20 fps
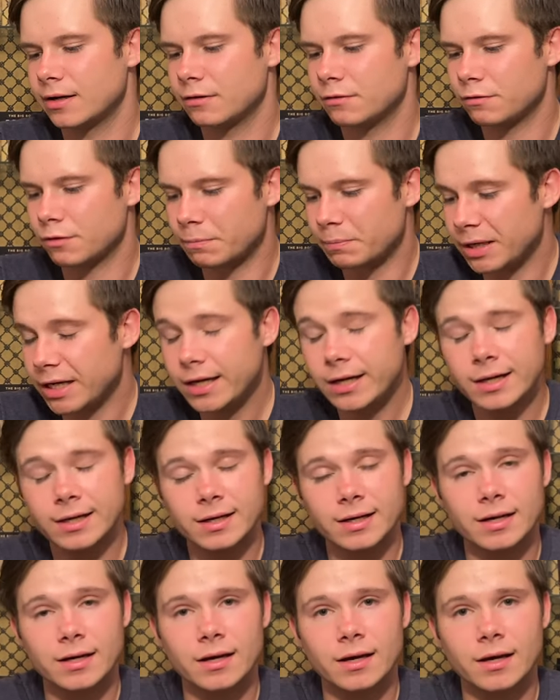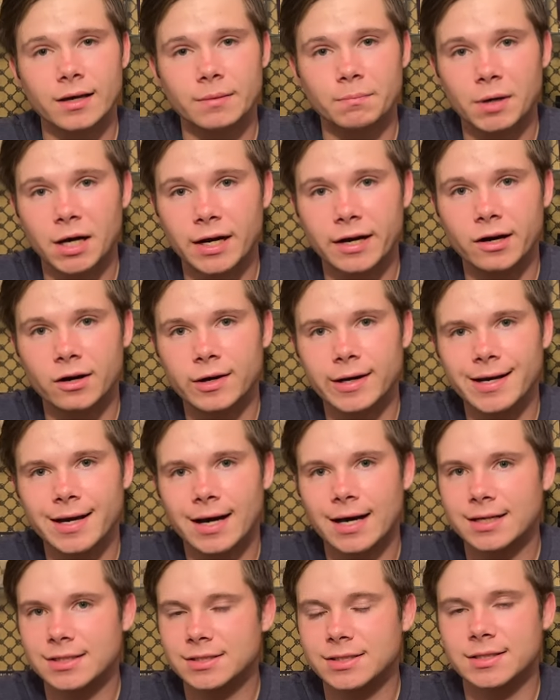For me, in my area,
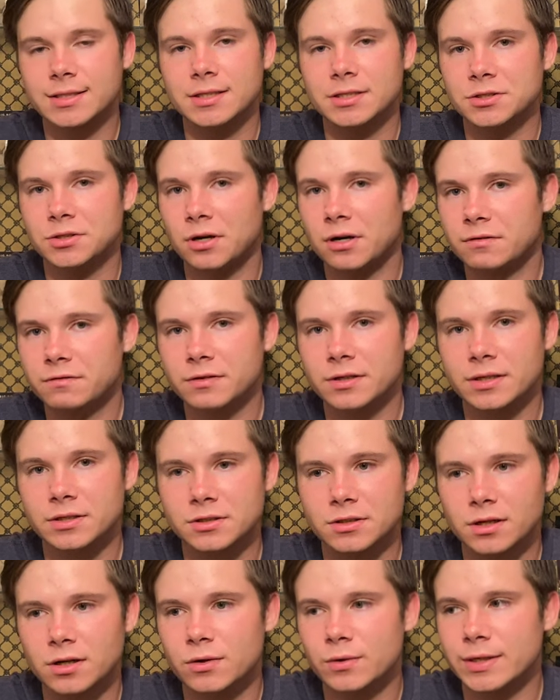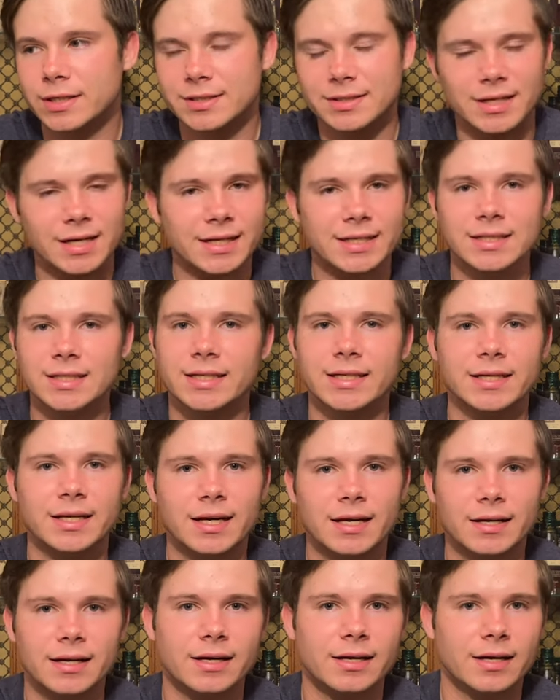I see this often as low as
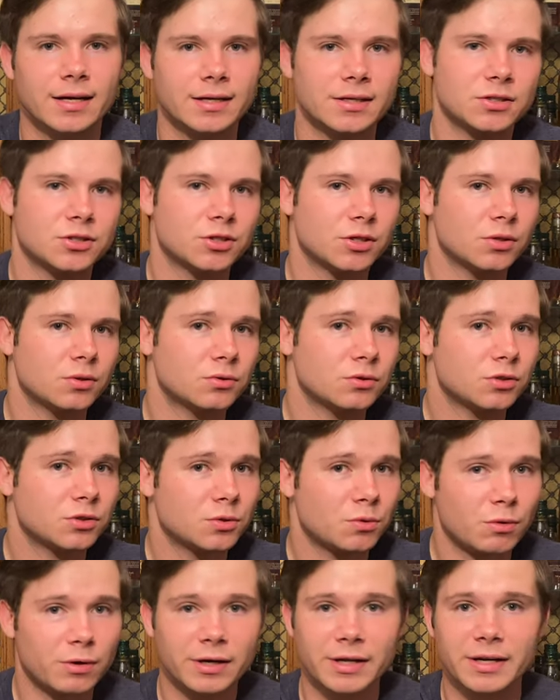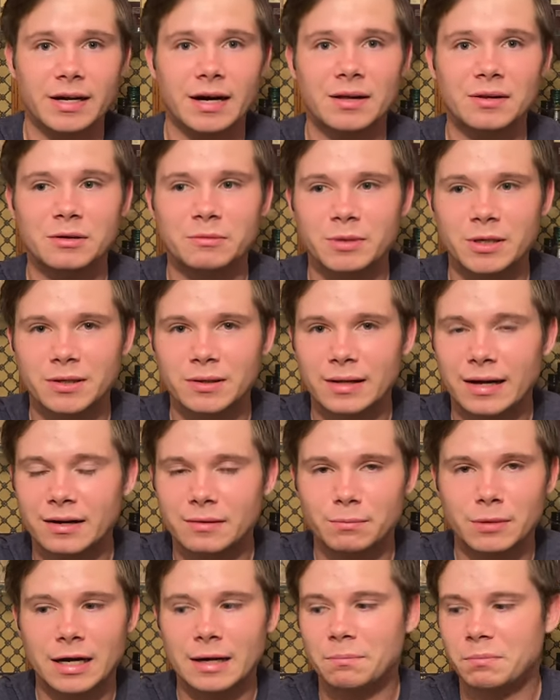$19.99. So $20 bill out
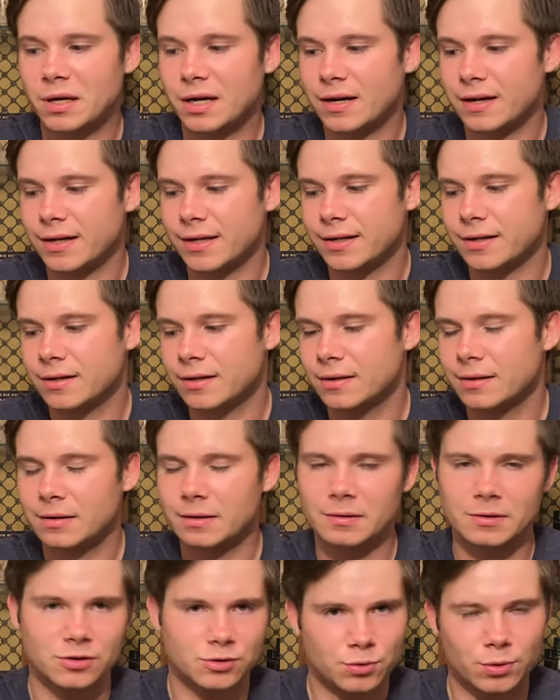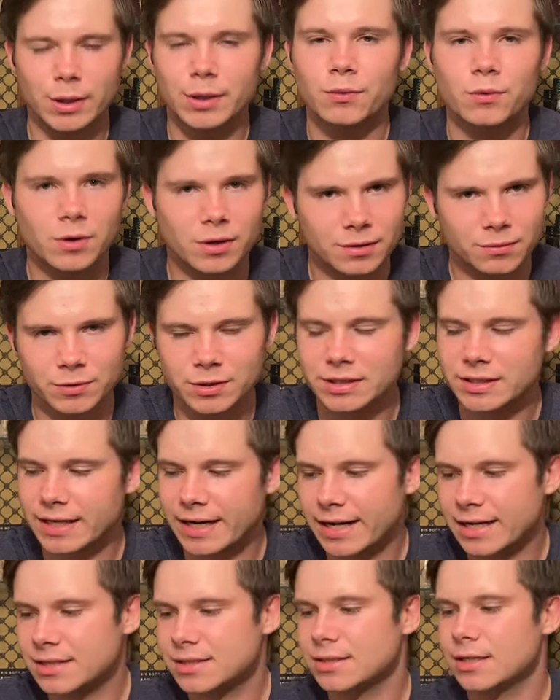of my pocket, $21 with
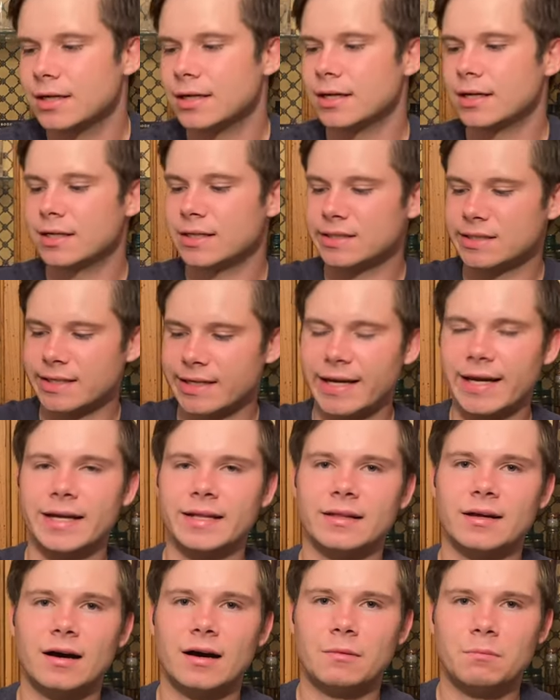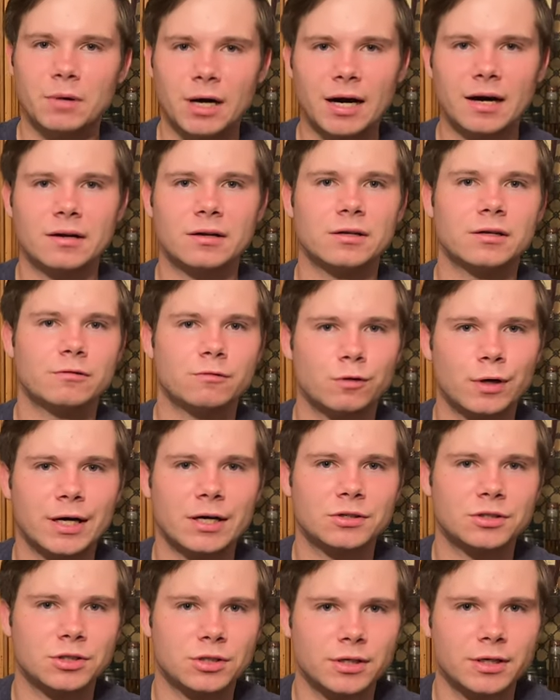tax, to get a bottle of
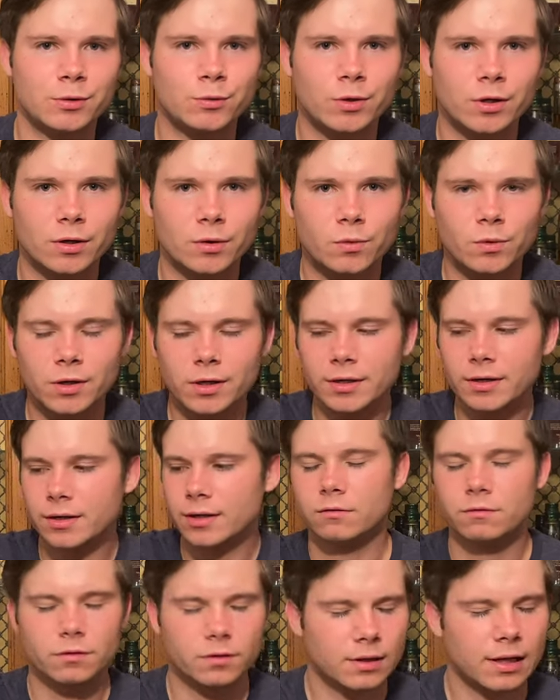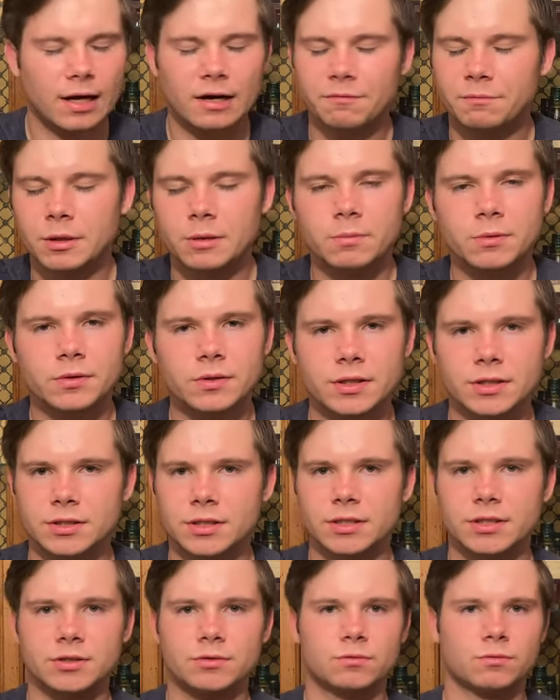Wild Turkey 101. For a lot of people, this
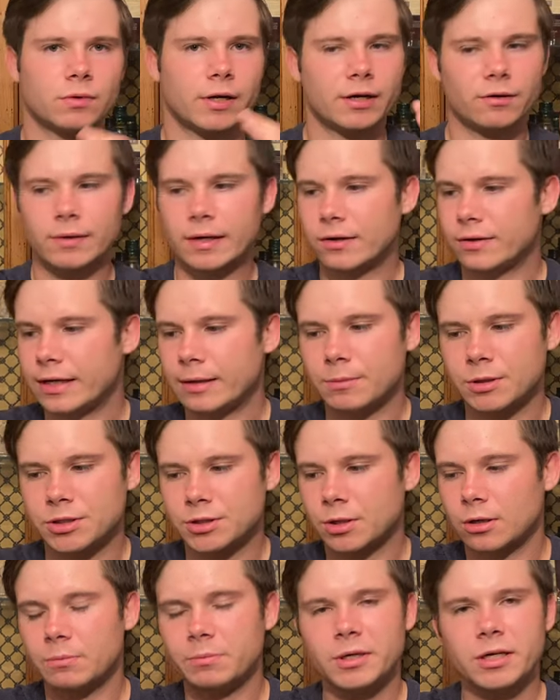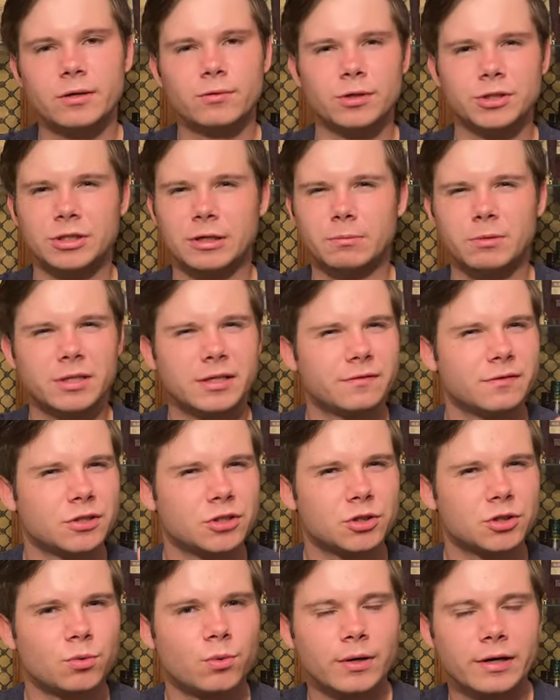is right around MSRP, which I believe
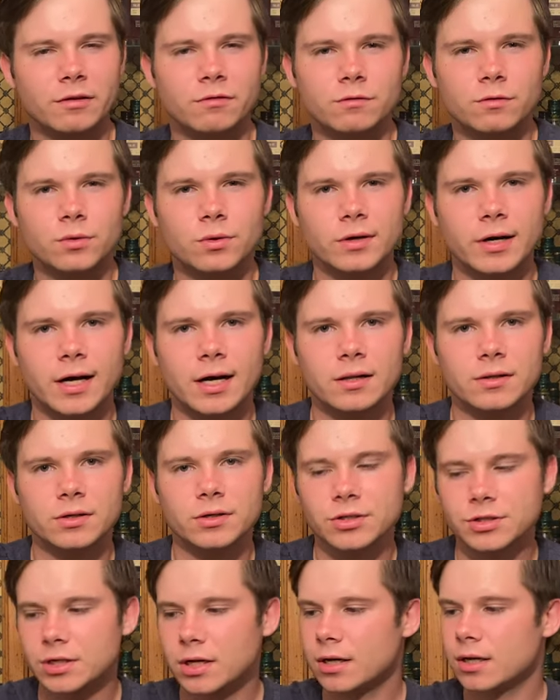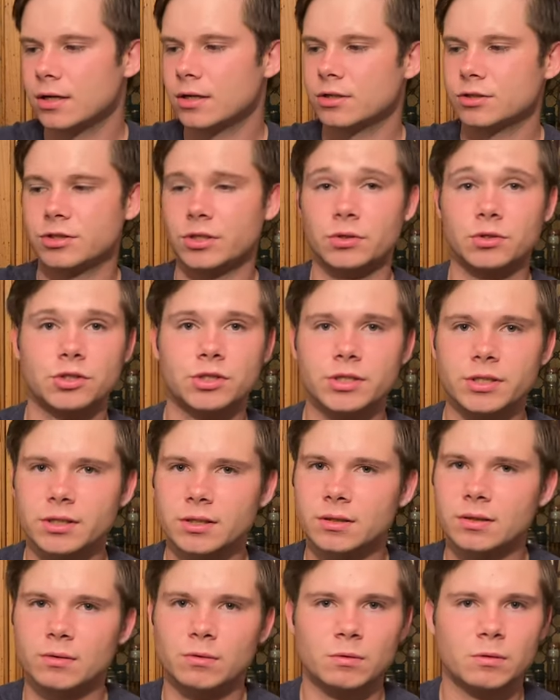is $24. So
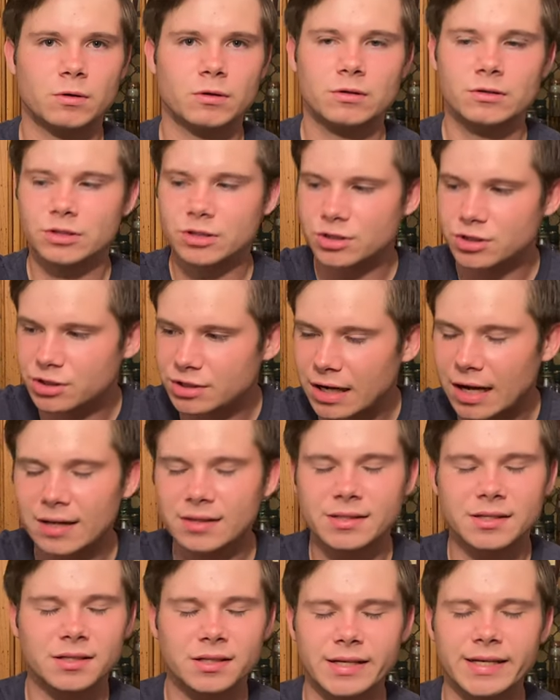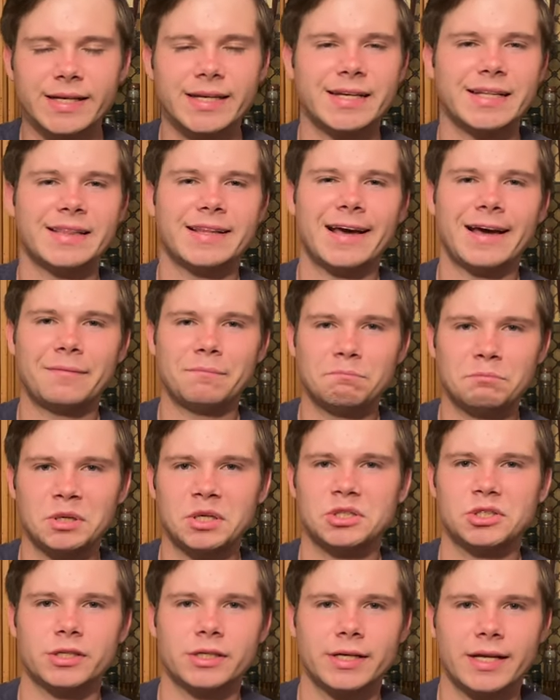still solidly in that
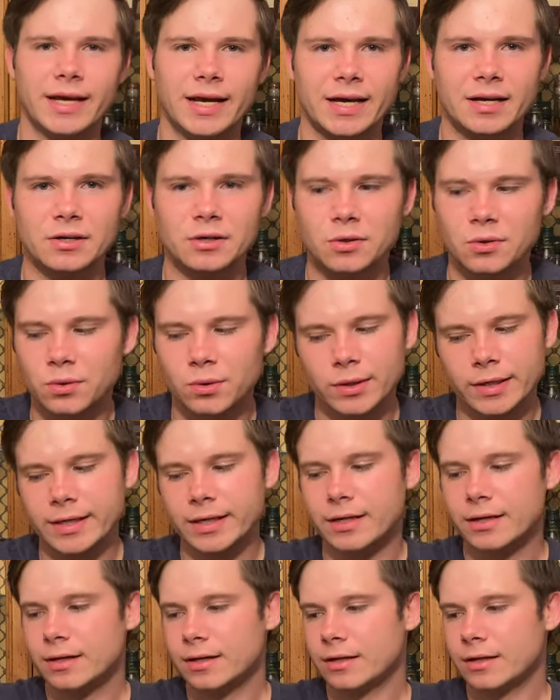budget category.